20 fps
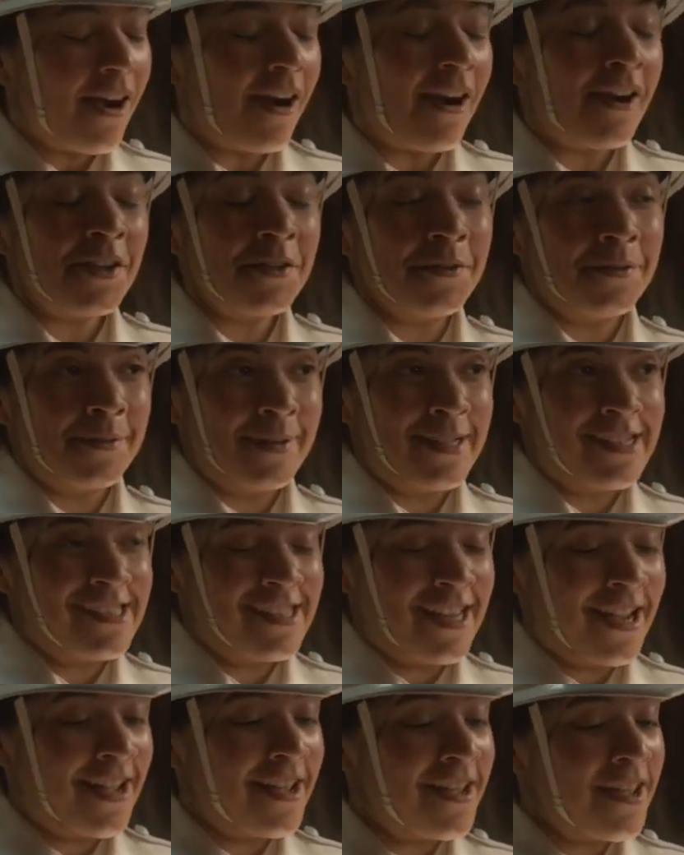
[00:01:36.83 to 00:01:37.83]
I always
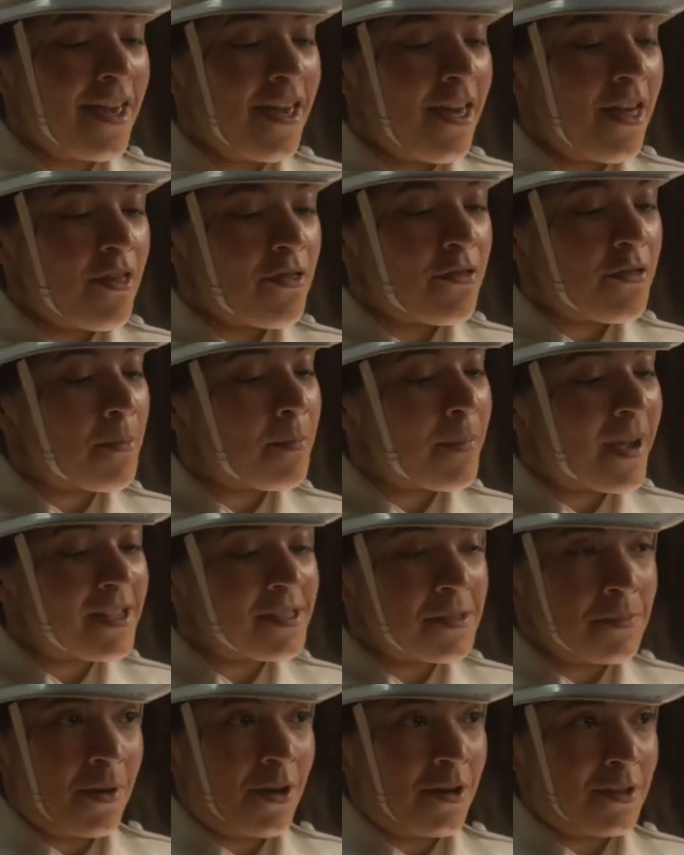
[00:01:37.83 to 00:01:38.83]
say the
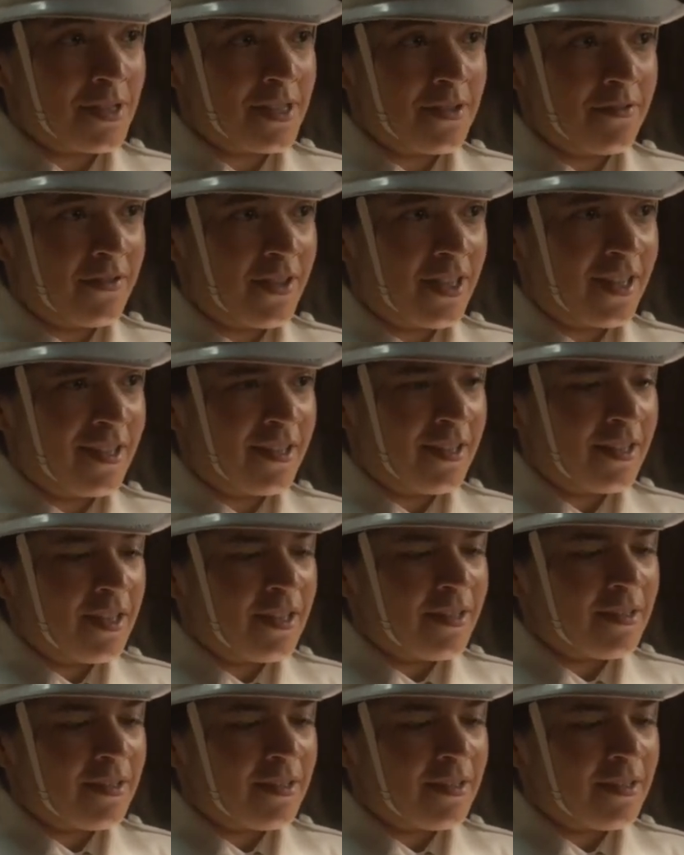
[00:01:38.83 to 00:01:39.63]
best part of a